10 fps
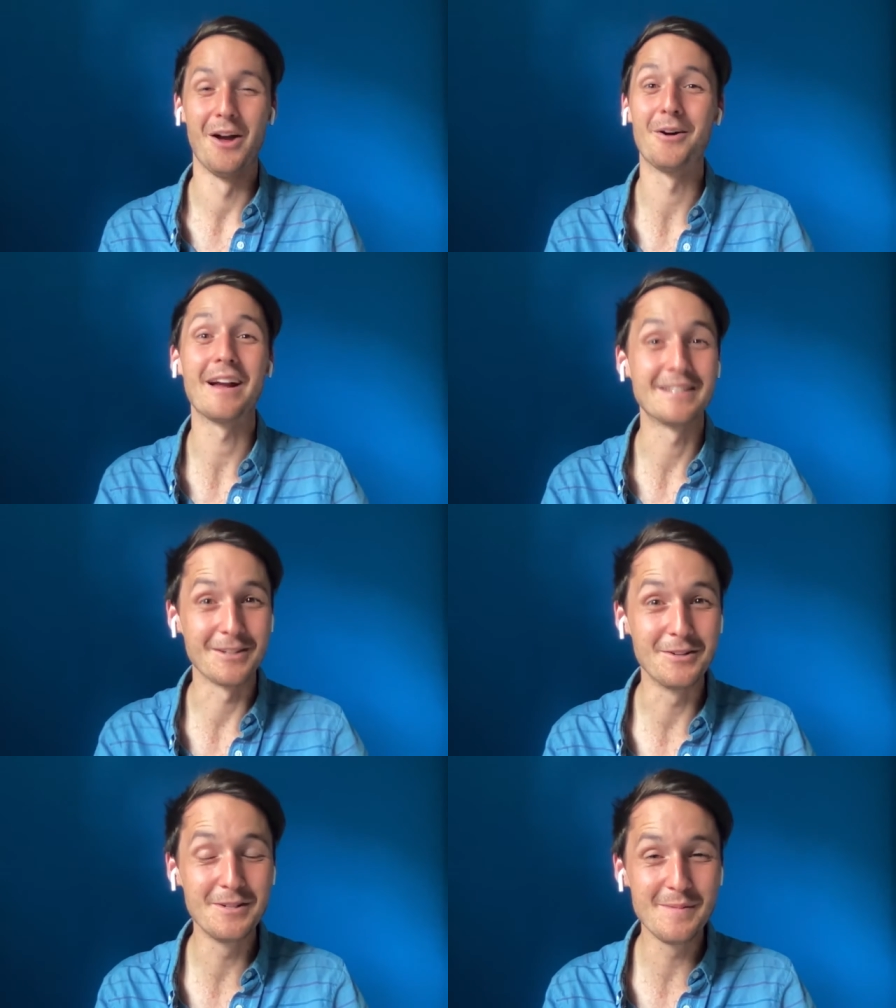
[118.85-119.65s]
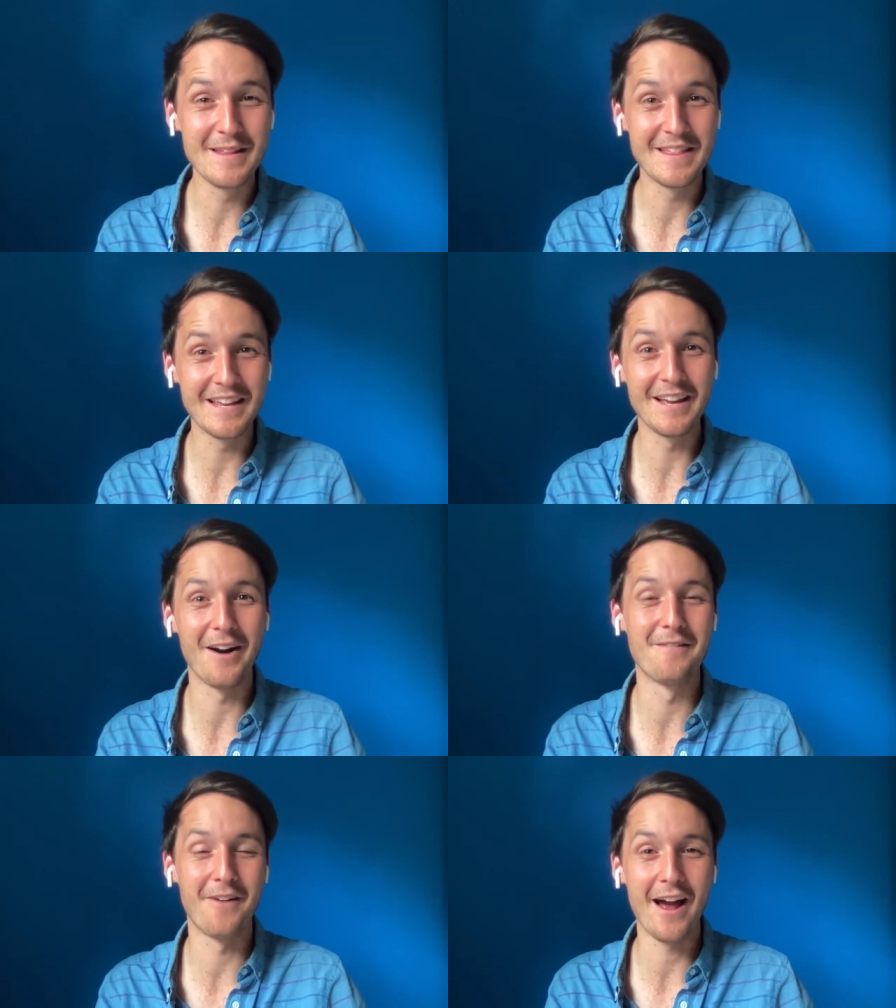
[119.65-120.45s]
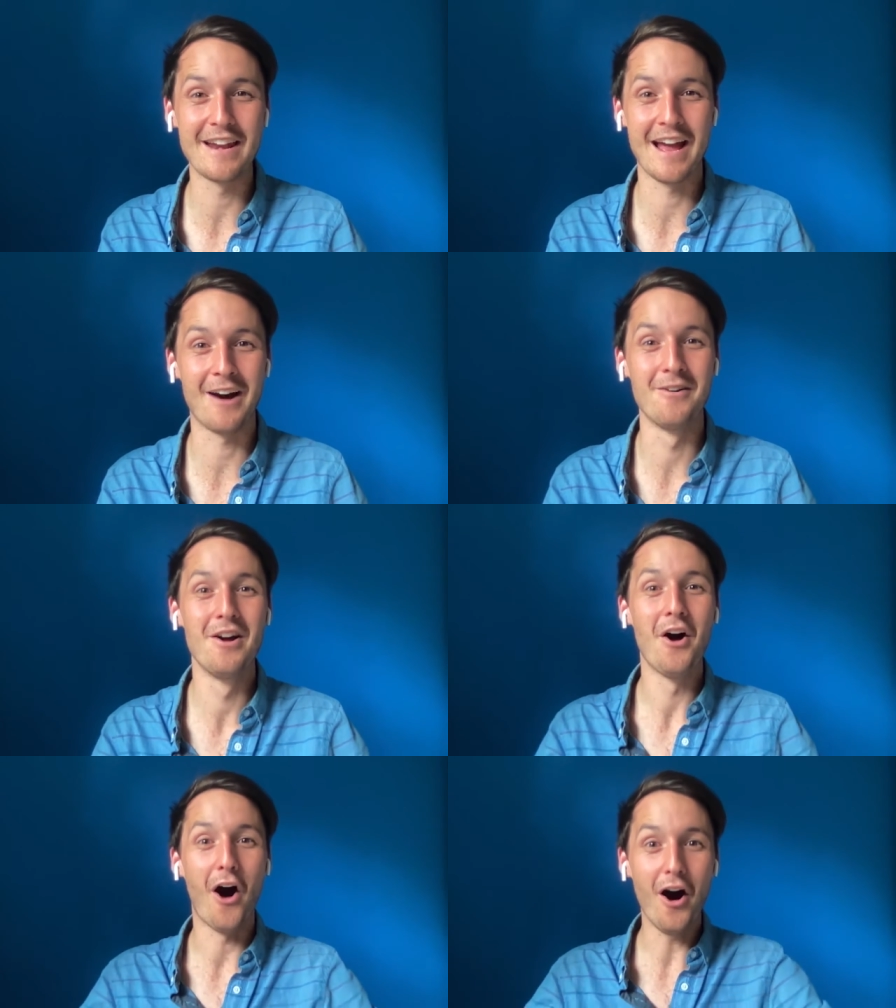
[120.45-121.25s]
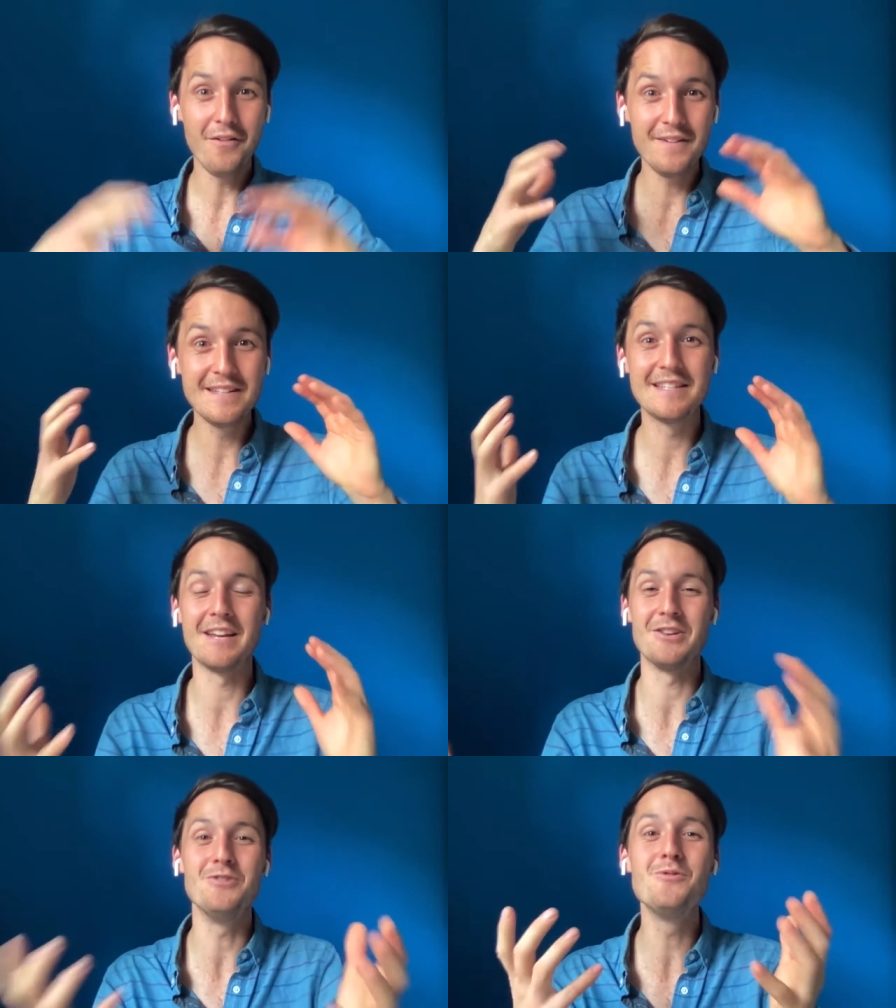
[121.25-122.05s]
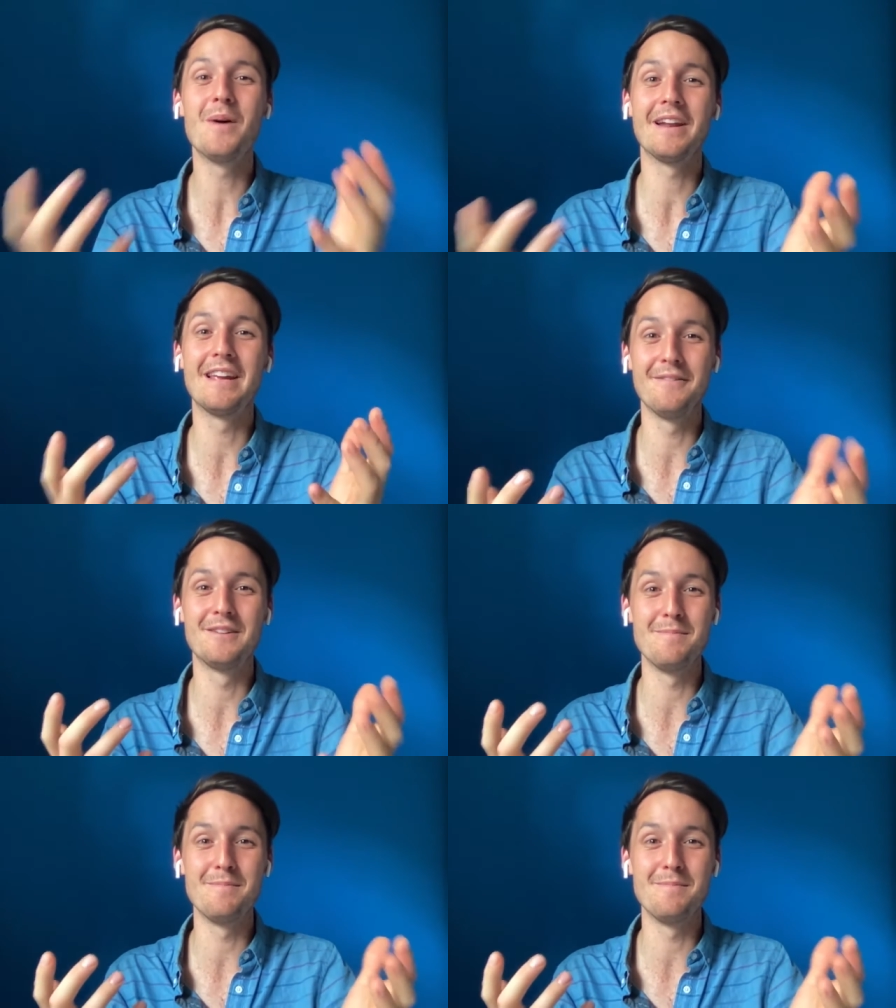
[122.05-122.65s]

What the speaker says: Okay, so you should be thinking of right now offers that you want to give to